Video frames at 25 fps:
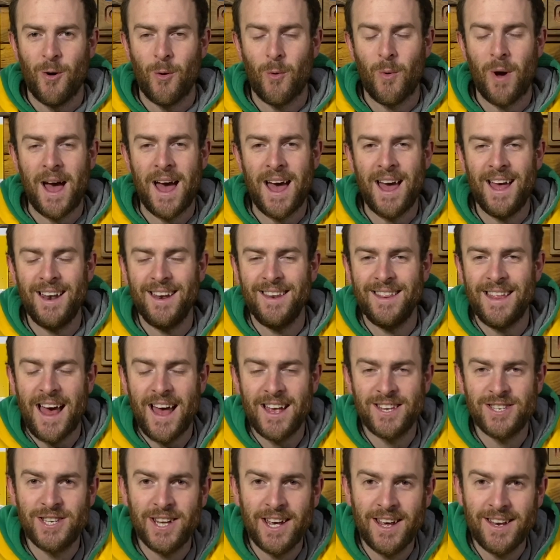well,
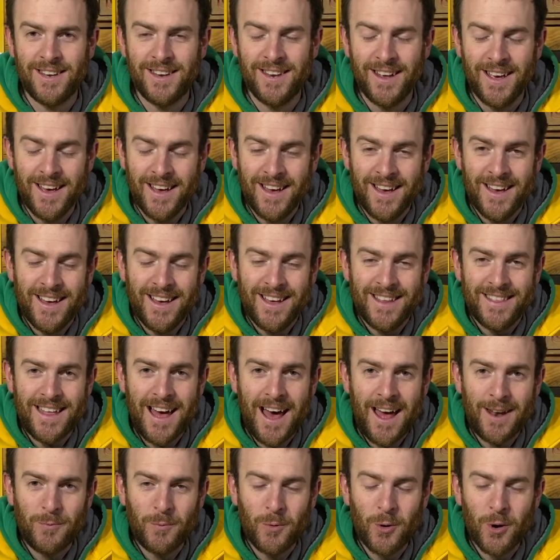that's it.
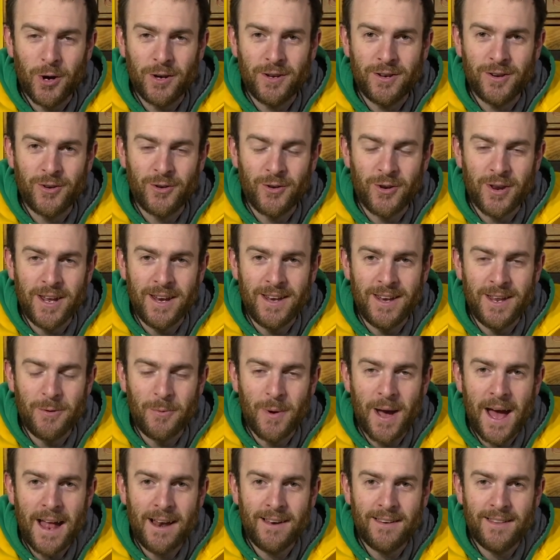That worked really
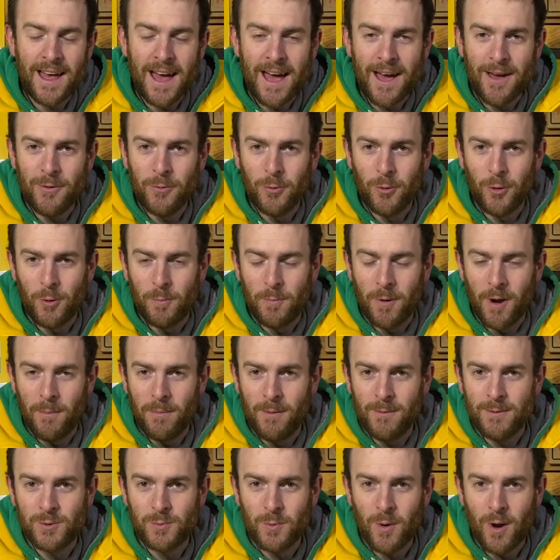well there, no
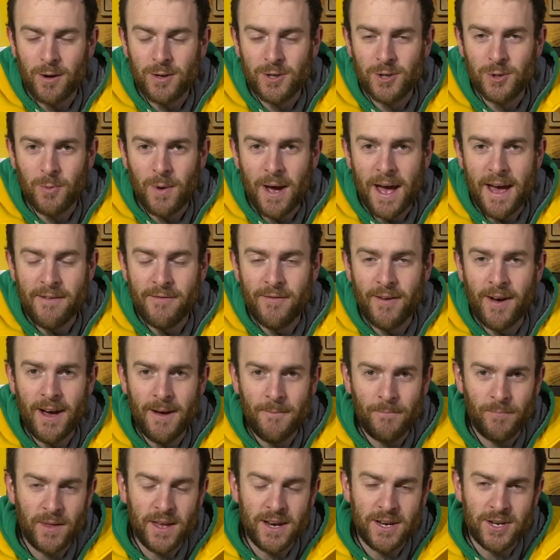problems
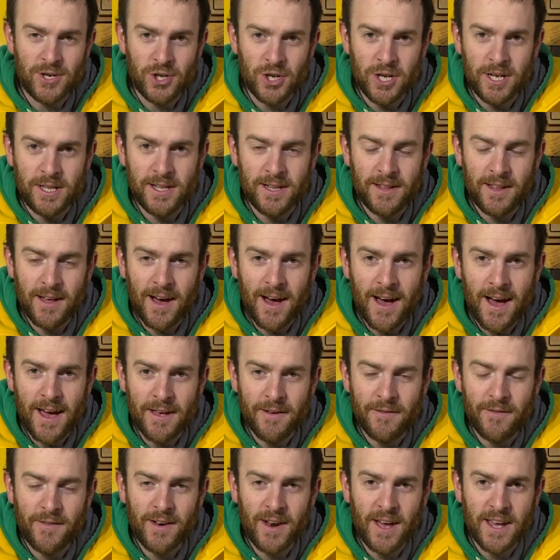whatsoever. It treated the
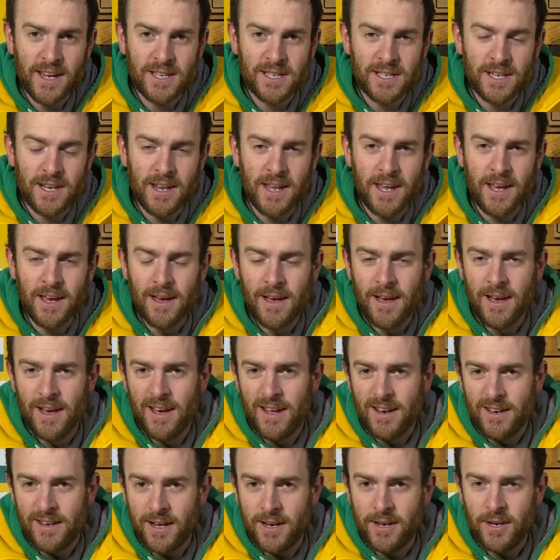hive nicely,
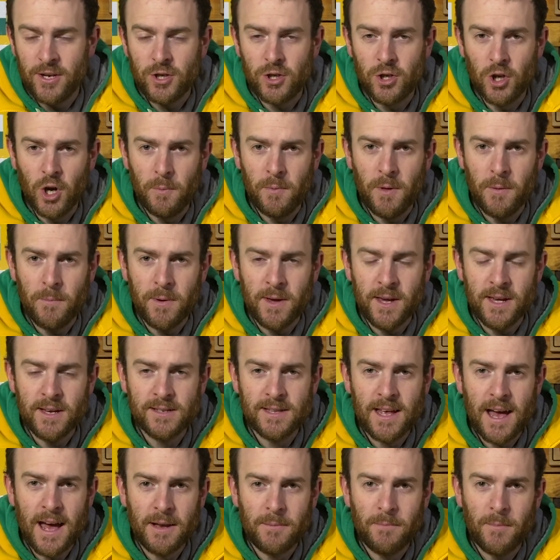didn't disturb the bees
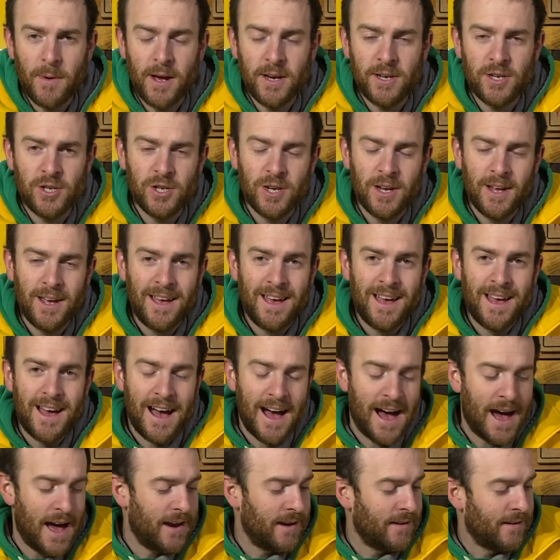that much,
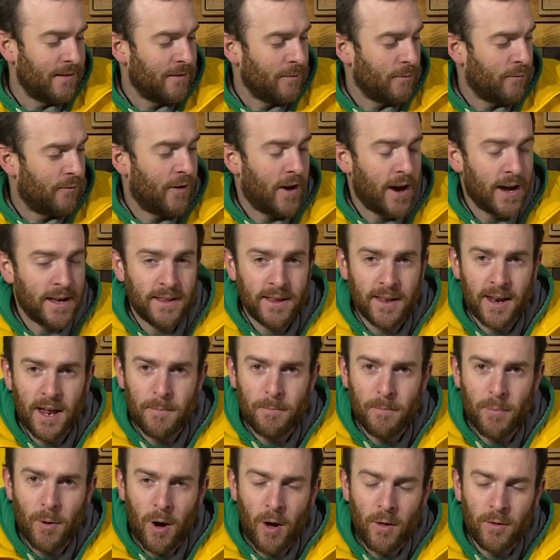and fired it
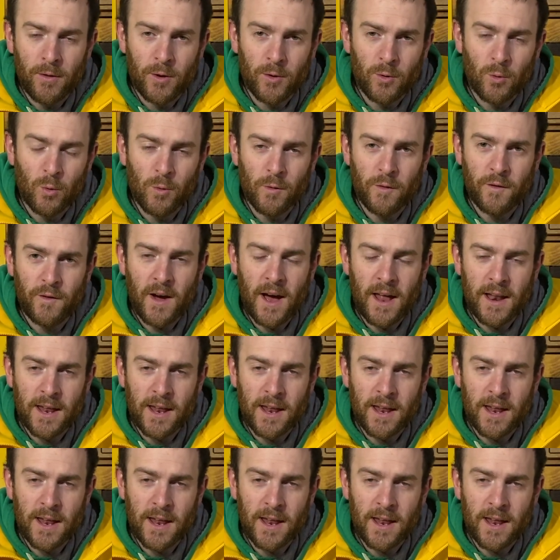up on the roof, and